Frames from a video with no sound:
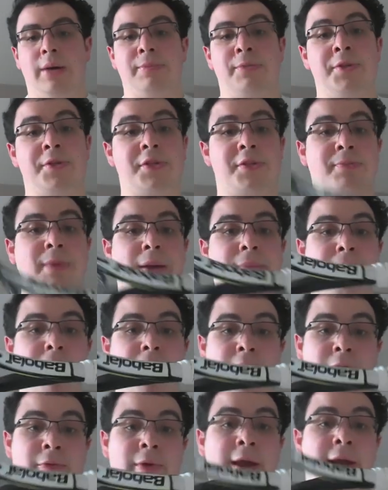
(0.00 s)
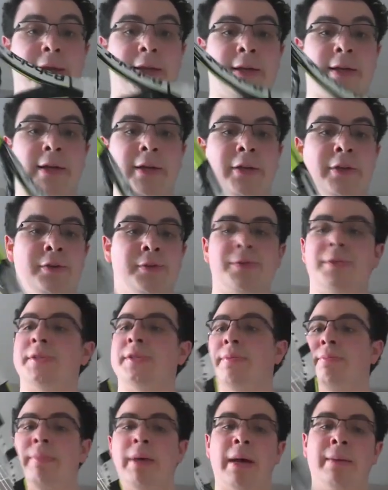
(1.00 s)
This is my main racket I use. It's
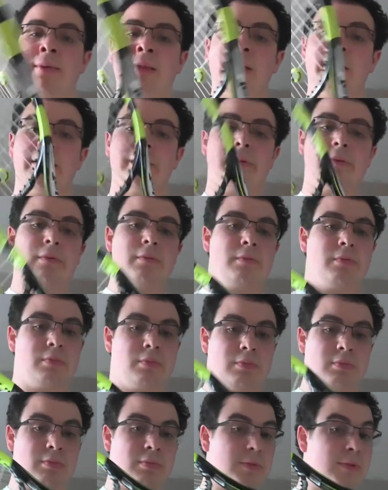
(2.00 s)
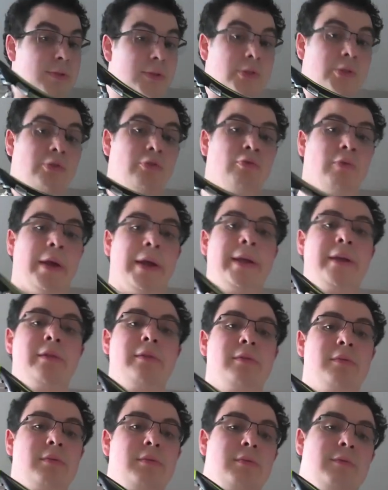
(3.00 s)
a Babolat. It's great
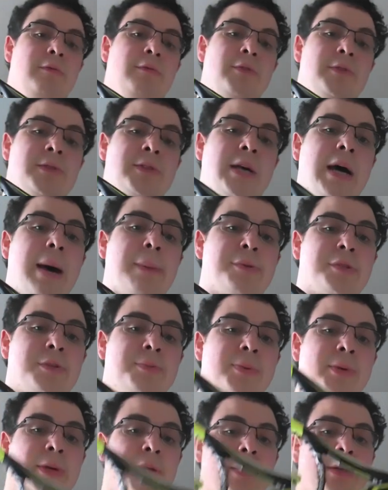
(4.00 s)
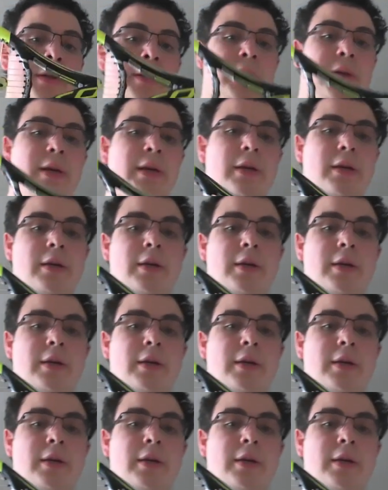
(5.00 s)
for topspin,